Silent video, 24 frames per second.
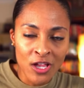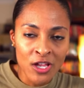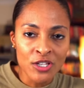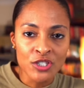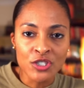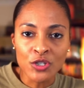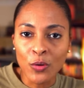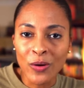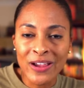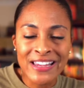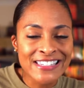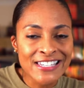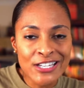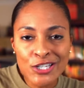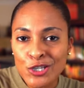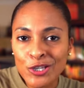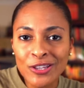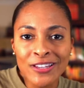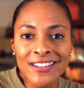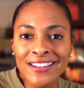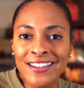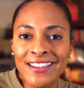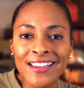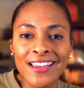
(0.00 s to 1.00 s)
So
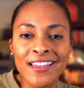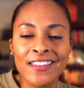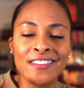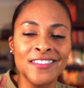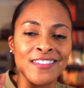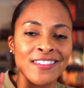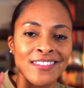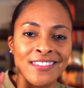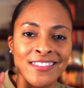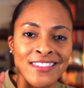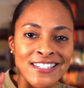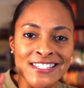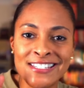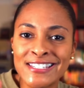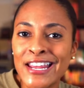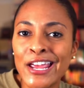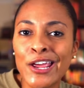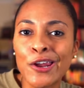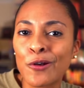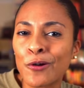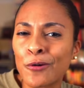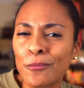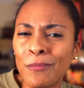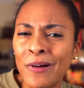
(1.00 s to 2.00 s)
essentially, the
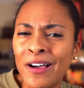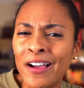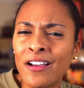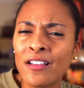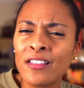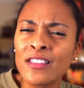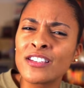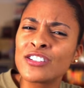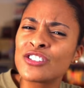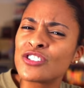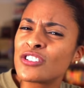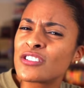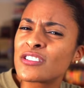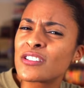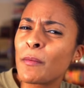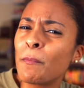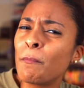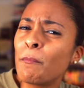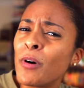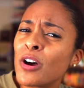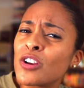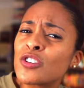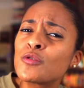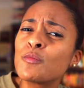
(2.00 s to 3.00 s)
standard mile is just a
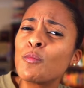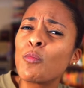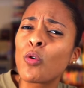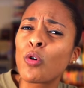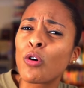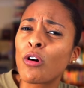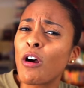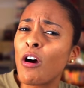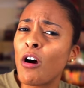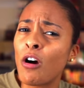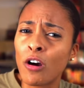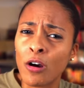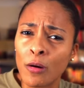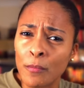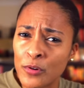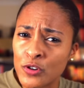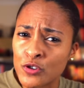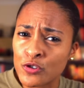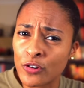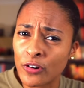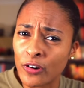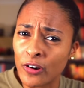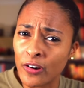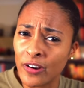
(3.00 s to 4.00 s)
much more
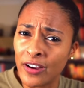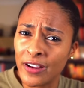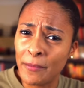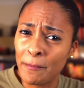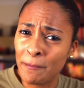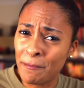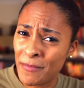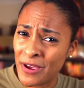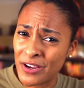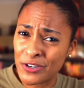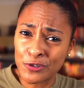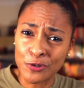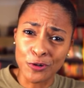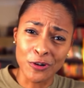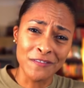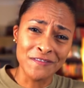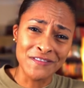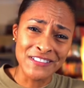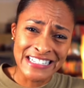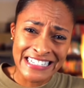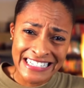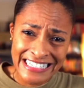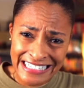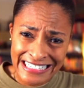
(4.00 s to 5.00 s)
arbitrary measure
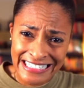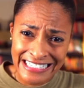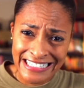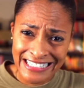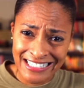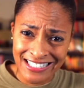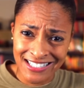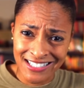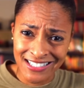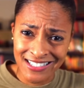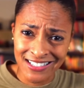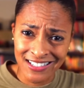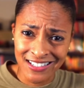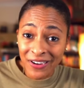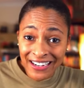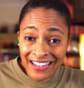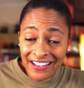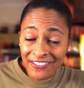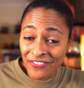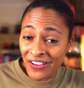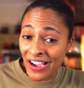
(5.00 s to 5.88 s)
of distance. But if